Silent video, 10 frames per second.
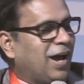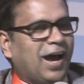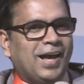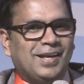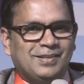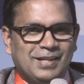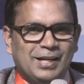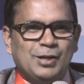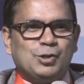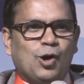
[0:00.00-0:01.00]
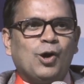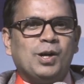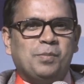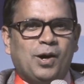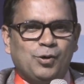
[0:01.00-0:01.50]
I generally
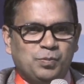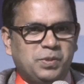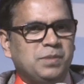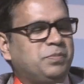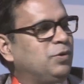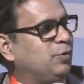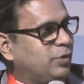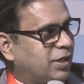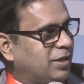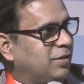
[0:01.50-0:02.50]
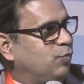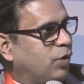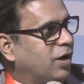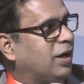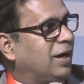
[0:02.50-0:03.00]
talk about people who
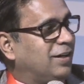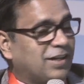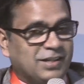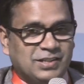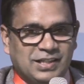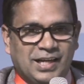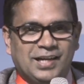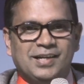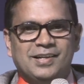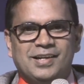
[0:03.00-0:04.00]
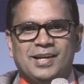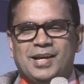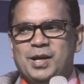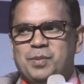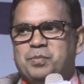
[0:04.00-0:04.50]
work under a shed,
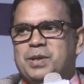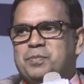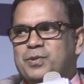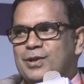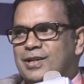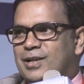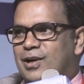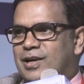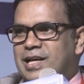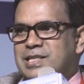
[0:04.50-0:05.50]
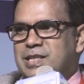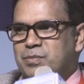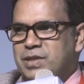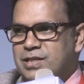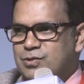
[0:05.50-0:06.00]
people,
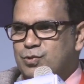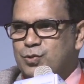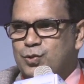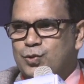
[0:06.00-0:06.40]
SMEs